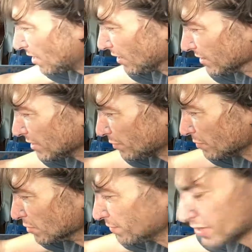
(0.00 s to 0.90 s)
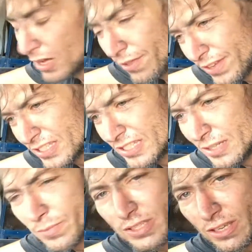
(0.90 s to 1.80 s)
I'll end up removing all this
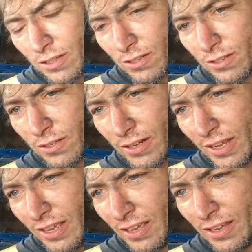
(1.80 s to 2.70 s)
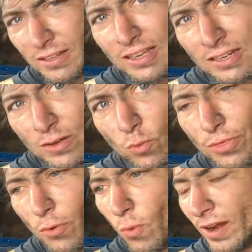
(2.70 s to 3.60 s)
seam sealer and hitting it
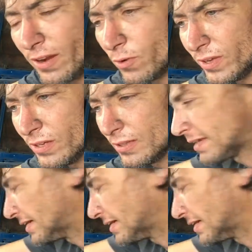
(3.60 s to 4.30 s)
with a wire wheel like